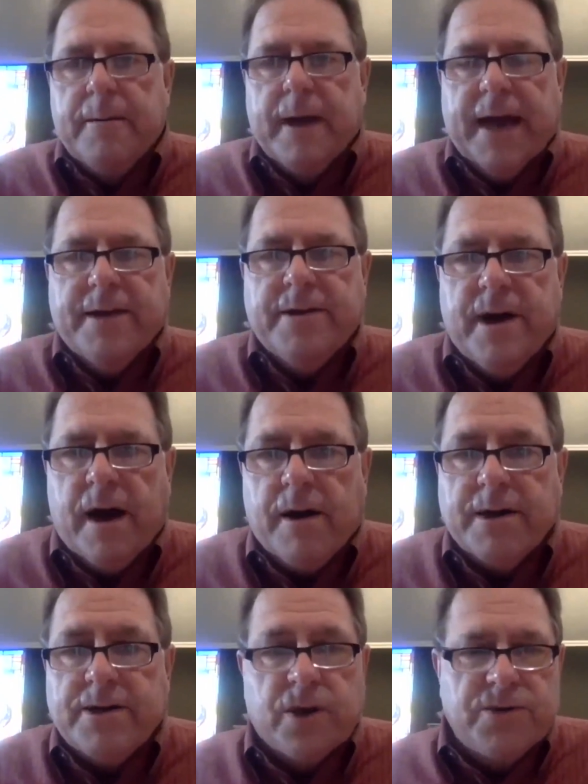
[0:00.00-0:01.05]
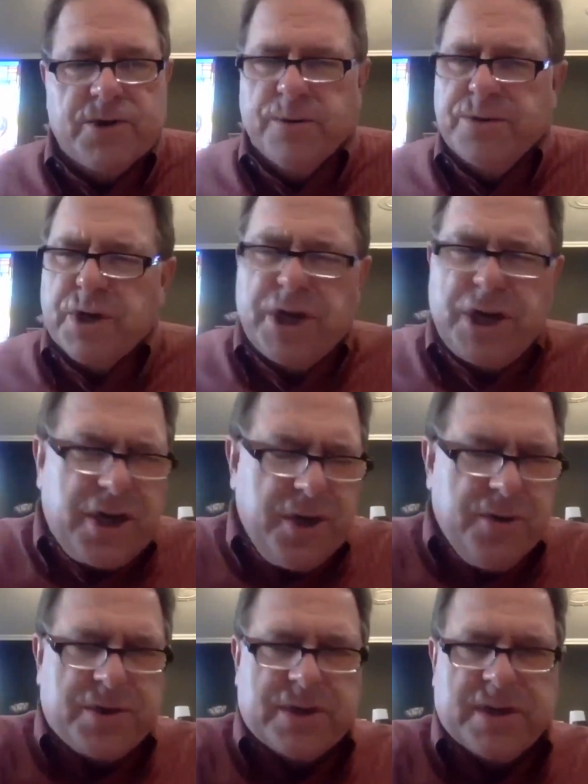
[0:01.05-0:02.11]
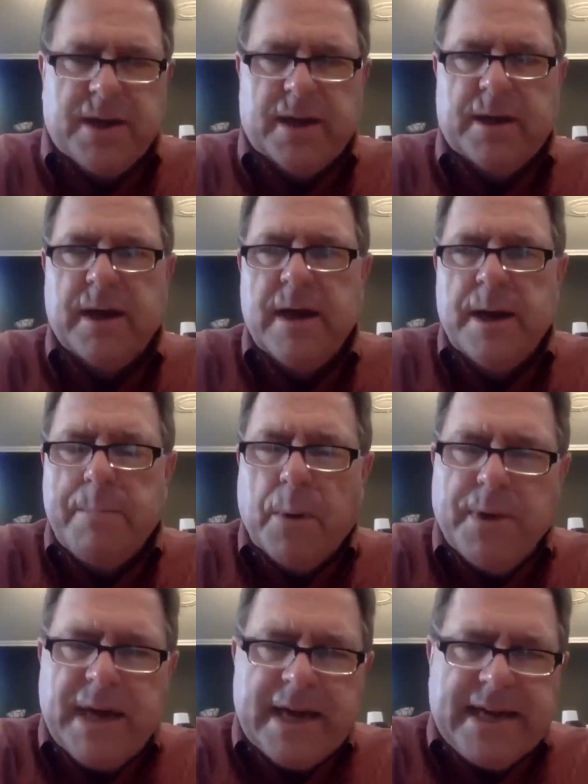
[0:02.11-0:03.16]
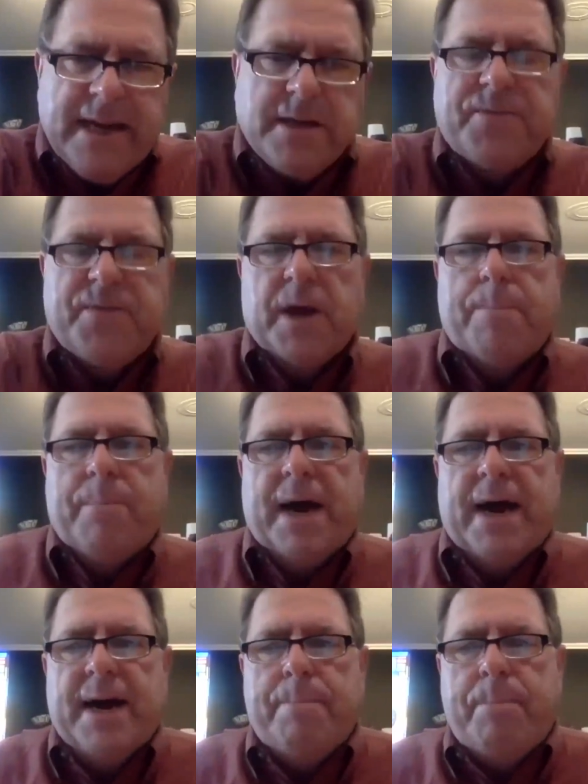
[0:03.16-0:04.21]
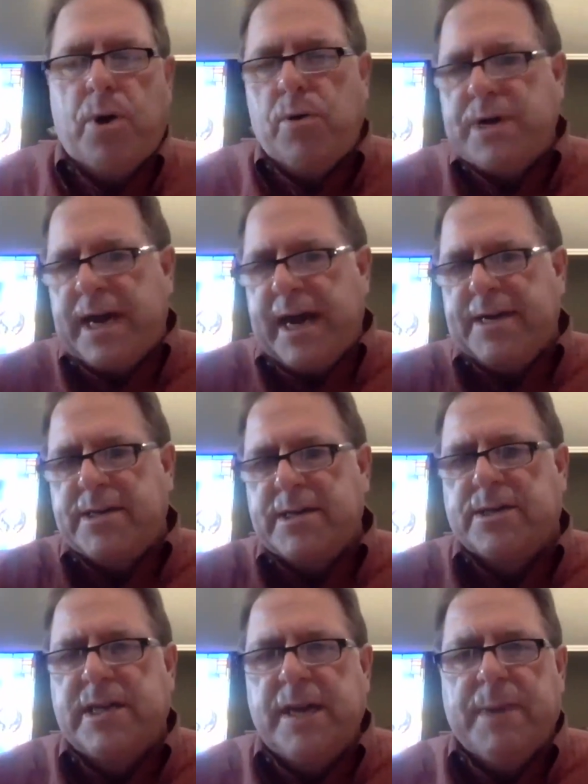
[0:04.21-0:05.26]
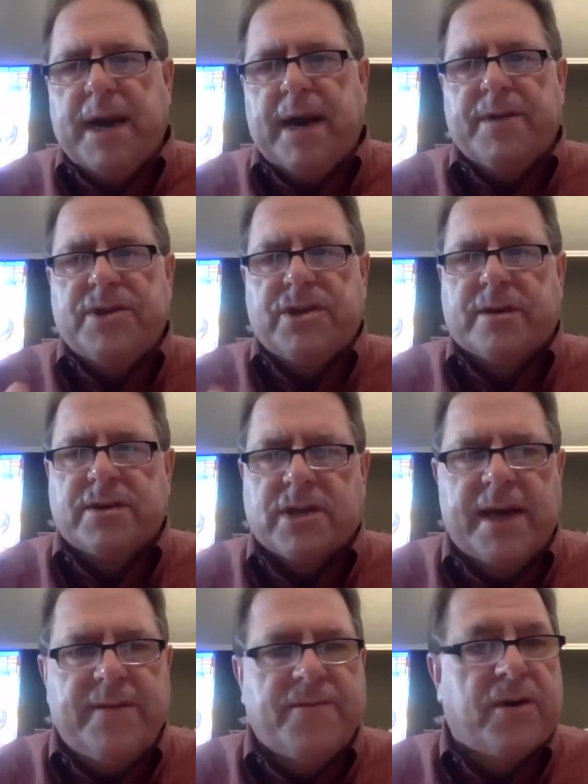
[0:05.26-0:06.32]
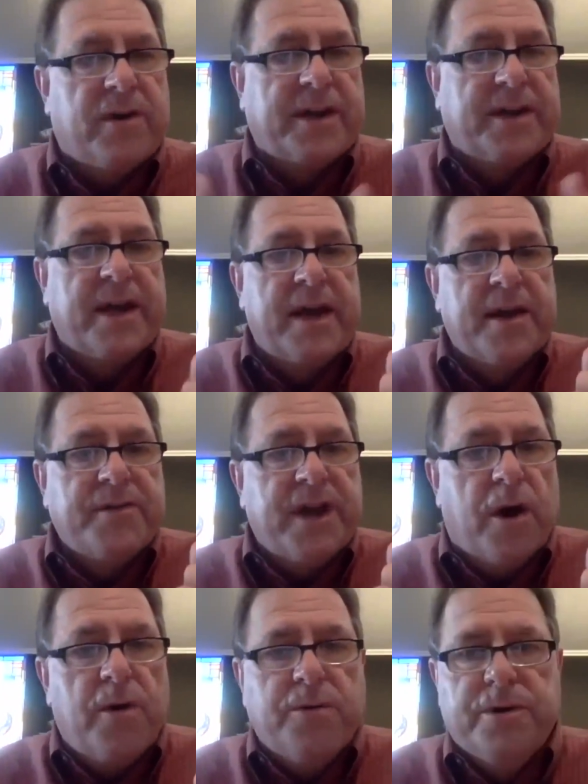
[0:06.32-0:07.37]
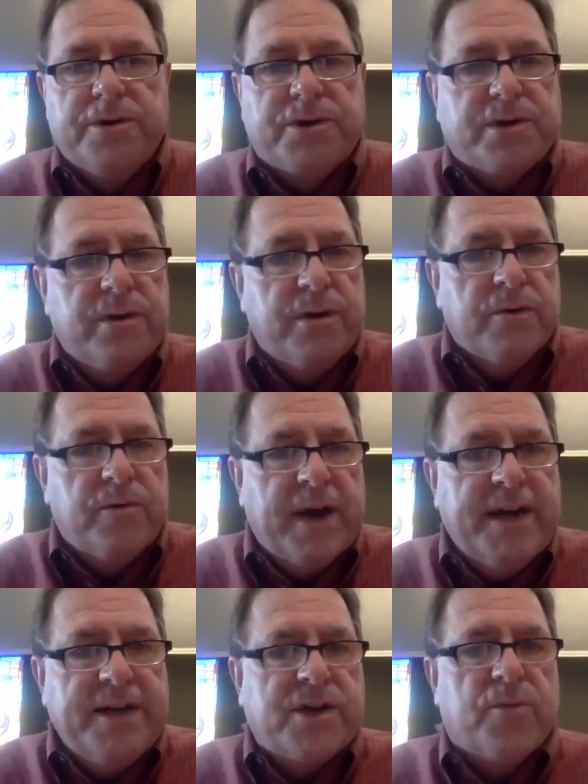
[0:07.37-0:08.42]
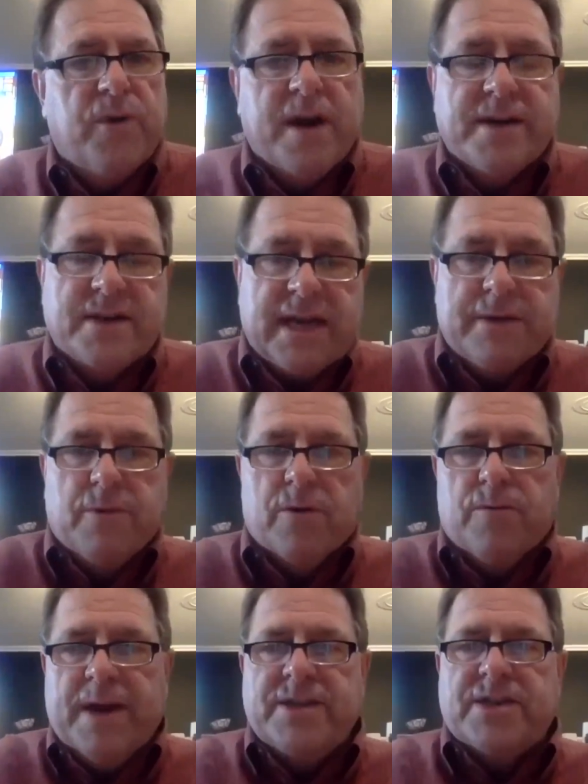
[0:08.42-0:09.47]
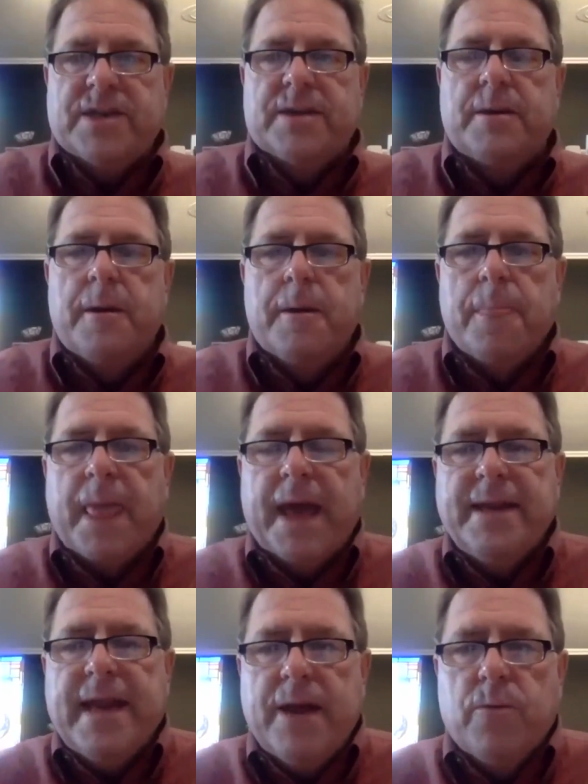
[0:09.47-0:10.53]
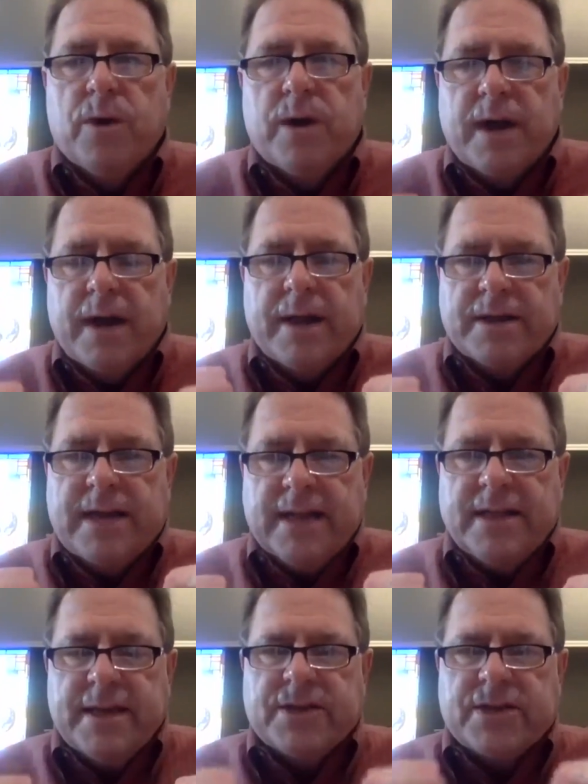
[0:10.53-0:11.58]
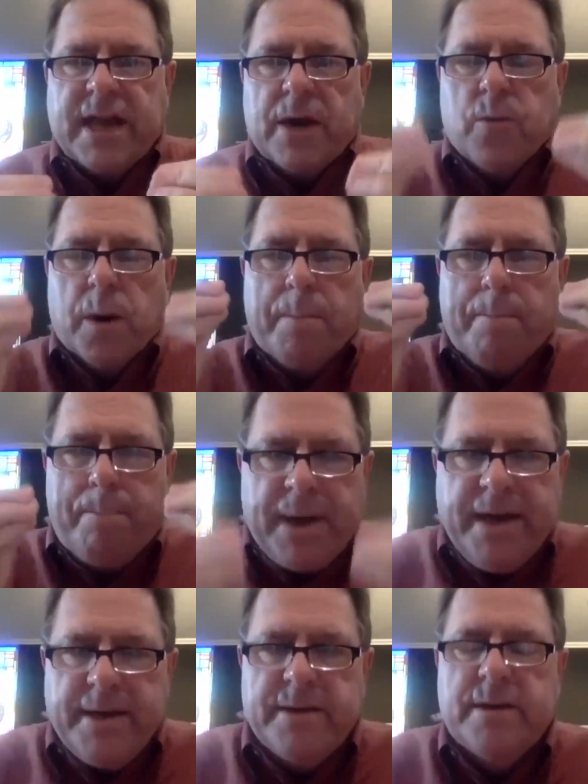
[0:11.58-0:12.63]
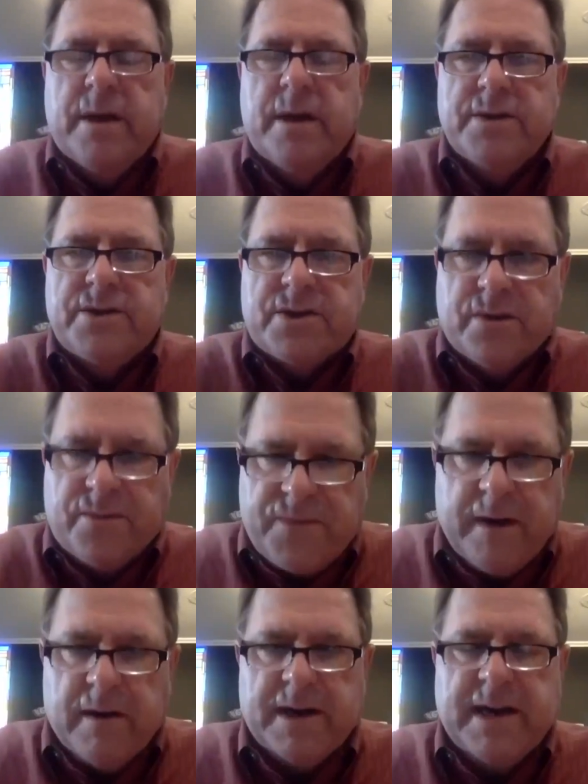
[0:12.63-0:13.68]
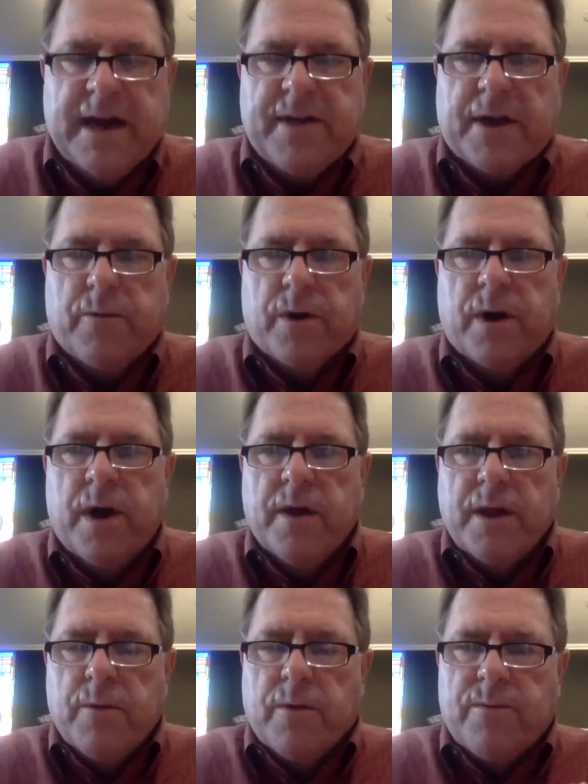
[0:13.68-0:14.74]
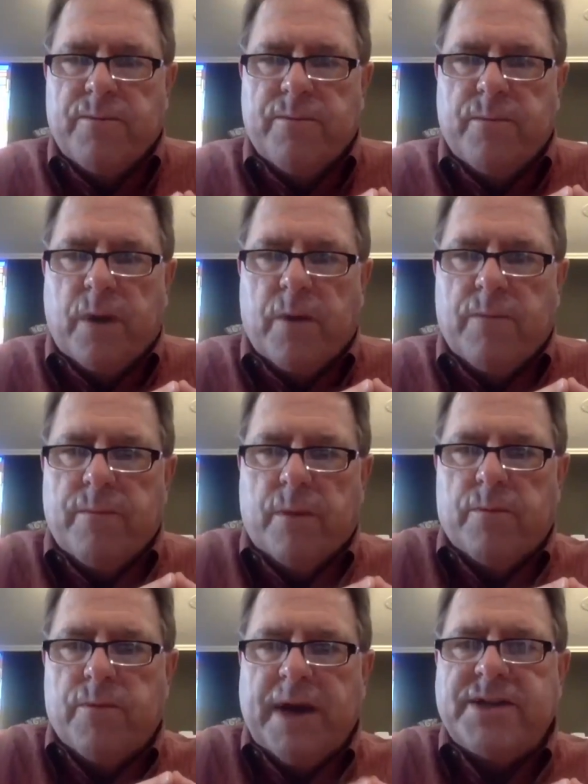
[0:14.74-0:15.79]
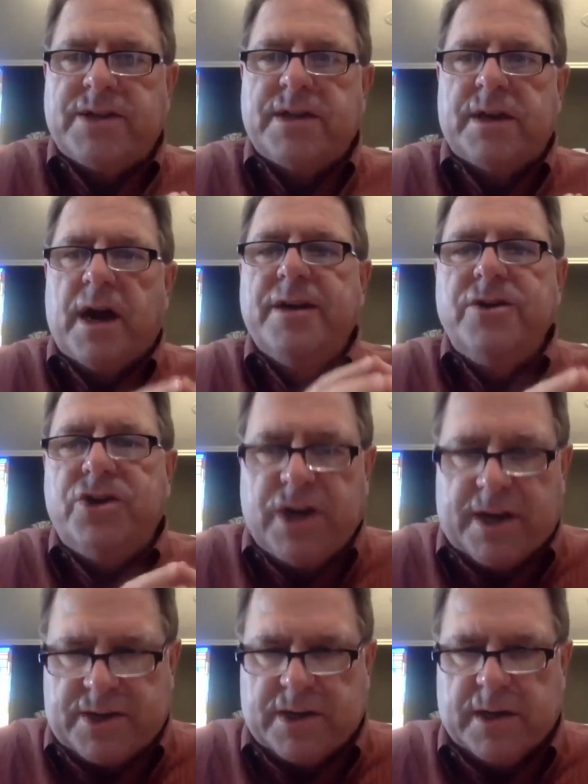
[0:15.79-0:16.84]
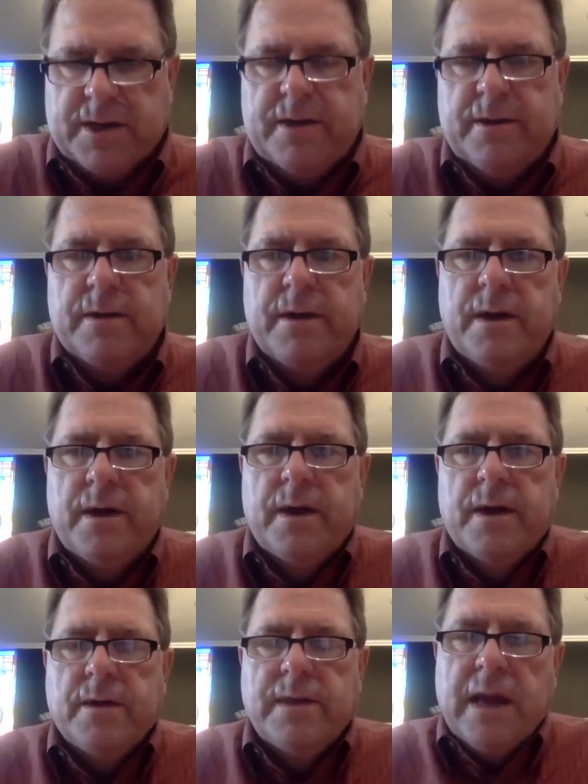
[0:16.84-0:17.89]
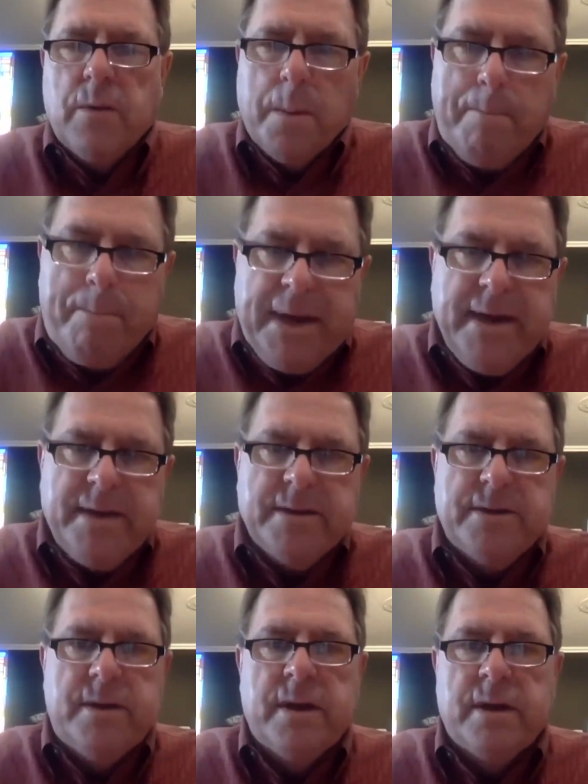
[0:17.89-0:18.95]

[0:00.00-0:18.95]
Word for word: And uh, so, so it's a huge thing. But when they get to Philippi, Paul cast this demon out of this young slave girl, and the owners raised a ruckus. They were arrested and they were, get this, they were beaten severely. Now they were, they were uh, arrested unjustly. They were beaten,